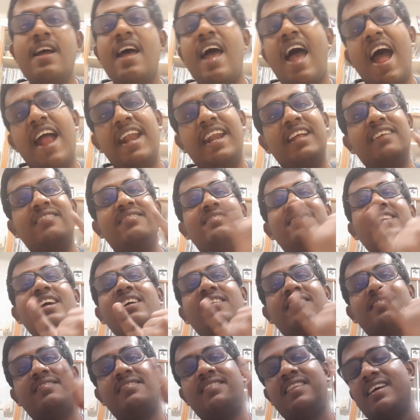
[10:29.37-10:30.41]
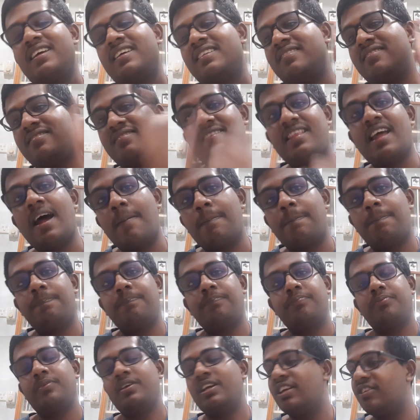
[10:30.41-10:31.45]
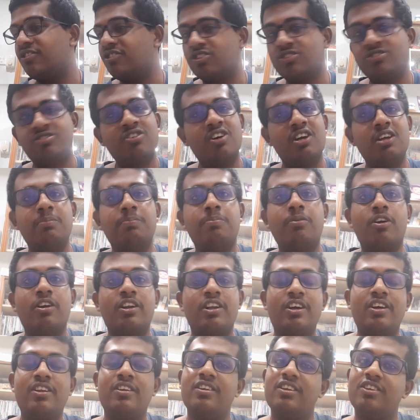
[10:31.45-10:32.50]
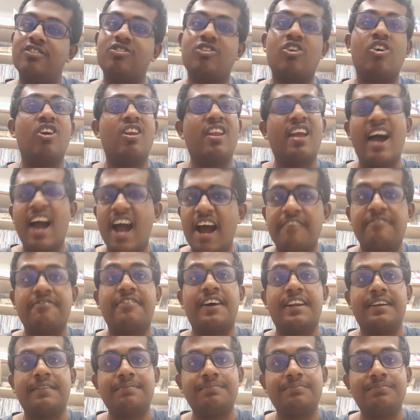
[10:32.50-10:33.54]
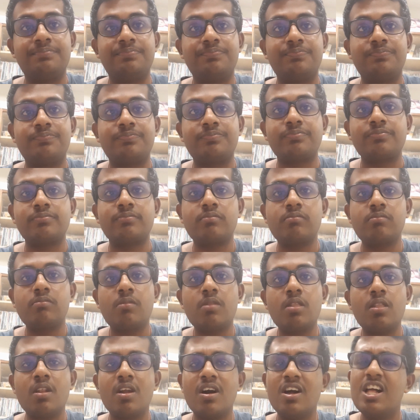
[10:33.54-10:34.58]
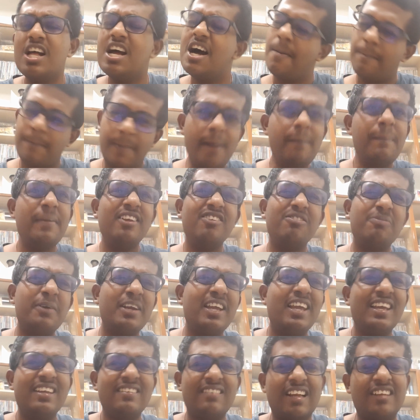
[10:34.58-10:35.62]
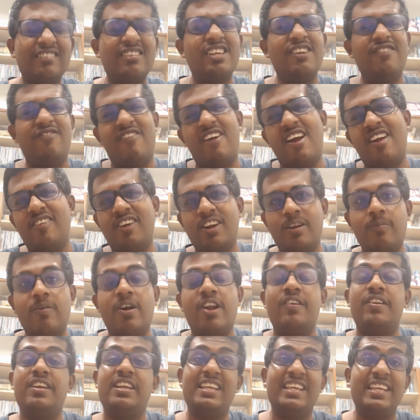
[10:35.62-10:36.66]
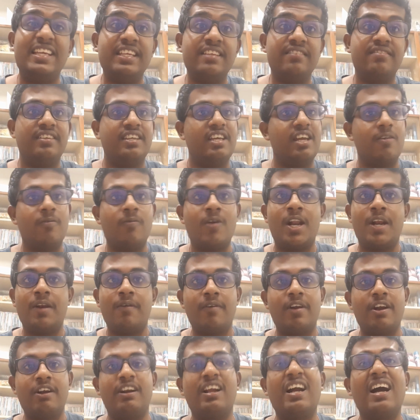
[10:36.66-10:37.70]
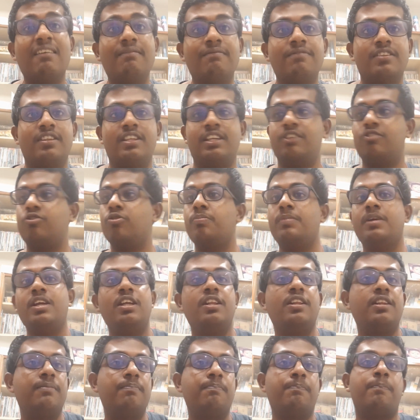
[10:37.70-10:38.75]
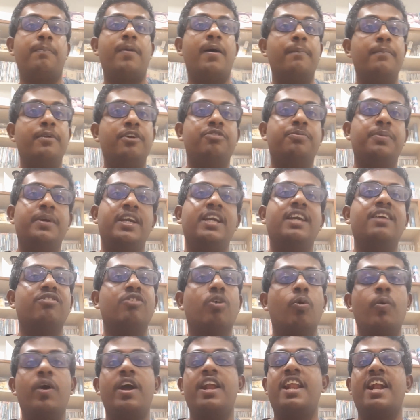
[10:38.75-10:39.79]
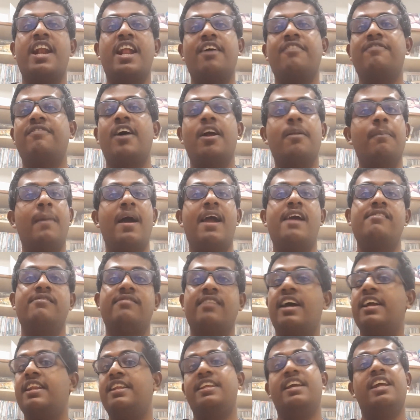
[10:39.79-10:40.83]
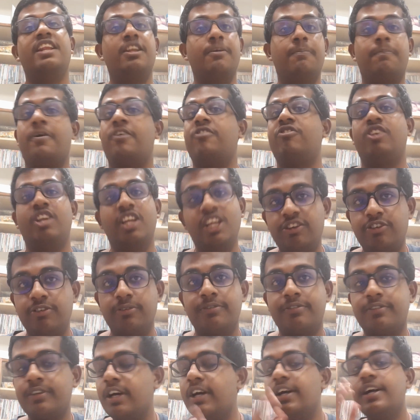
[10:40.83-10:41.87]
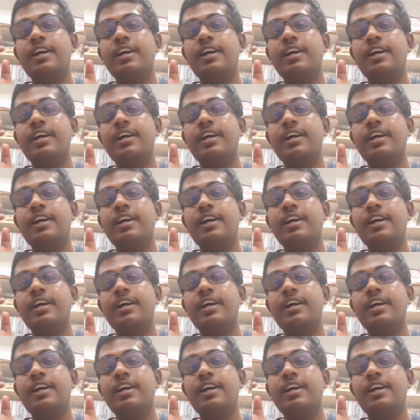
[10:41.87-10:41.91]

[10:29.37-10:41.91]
And the 6th step is also important. It's called have fun. Public speaking is actually very, very easy and very, very comforting. To me, public speaking is a way that I fight my anxiety and depression issues.